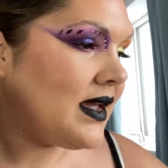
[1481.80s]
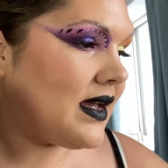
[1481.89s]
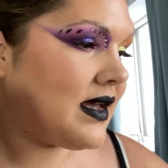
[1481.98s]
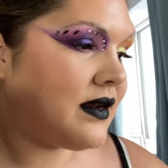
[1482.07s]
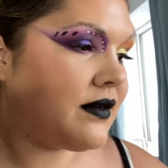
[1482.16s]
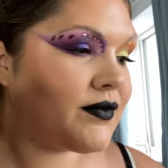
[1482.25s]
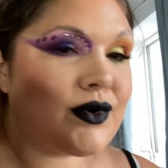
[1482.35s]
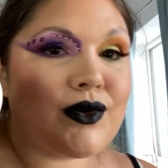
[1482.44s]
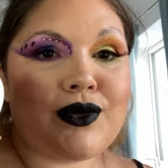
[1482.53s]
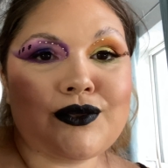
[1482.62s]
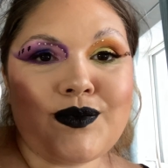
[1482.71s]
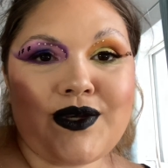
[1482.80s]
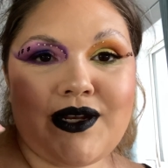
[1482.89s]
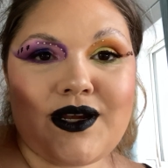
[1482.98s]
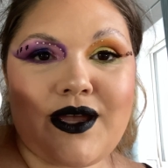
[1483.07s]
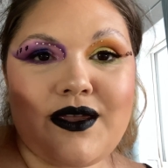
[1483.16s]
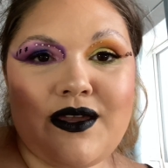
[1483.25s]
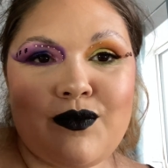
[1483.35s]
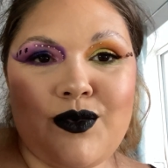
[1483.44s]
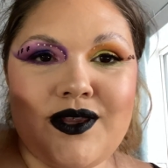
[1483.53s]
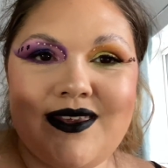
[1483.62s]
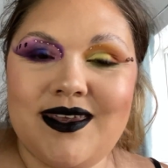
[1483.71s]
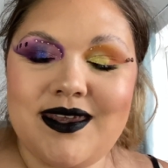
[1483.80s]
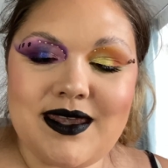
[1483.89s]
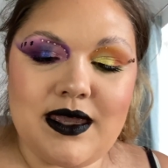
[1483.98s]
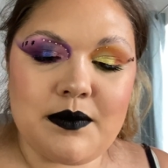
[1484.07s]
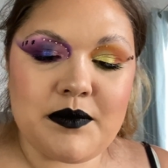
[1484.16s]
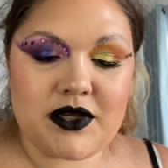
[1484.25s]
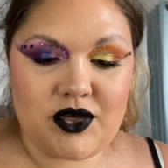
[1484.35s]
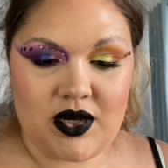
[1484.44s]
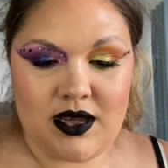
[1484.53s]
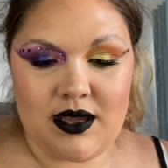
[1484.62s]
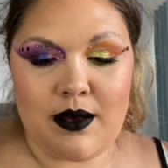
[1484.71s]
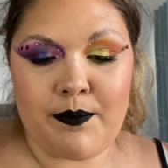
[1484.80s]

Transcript: and of course we're going to go in with the Kim Tree